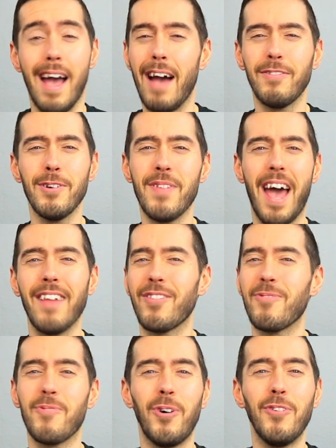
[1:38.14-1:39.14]
After that,
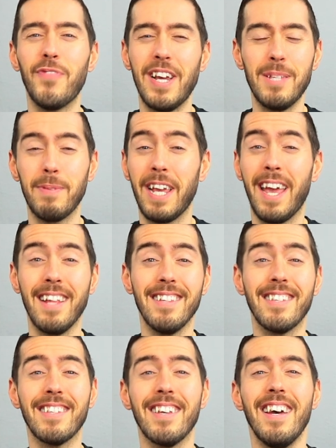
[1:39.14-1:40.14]
the role phase
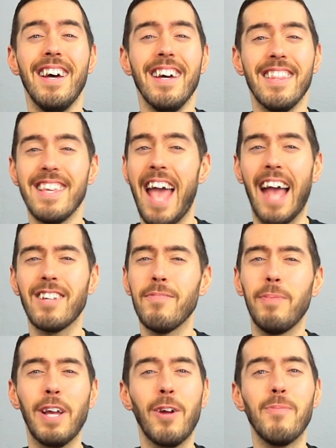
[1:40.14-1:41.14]
begins. The active
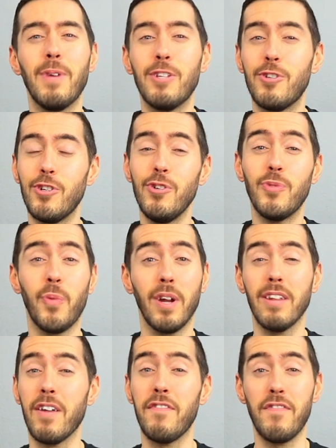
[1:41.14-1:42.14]
player must choose one
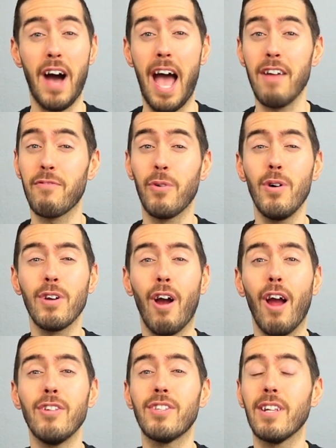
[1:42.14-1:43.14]
of the five role
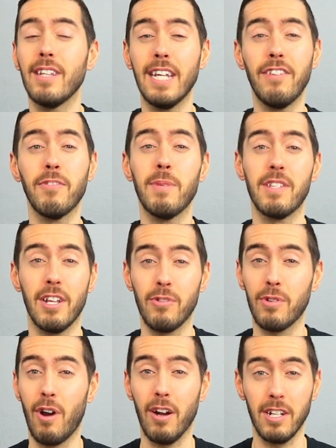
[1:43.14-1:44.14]
cards to lead from the
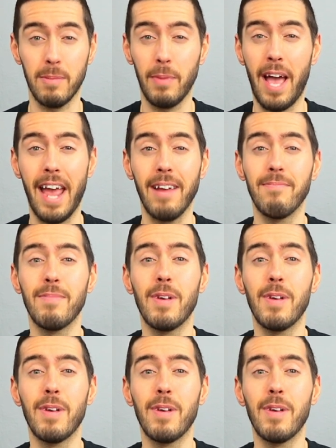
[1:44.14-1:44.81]
central card display.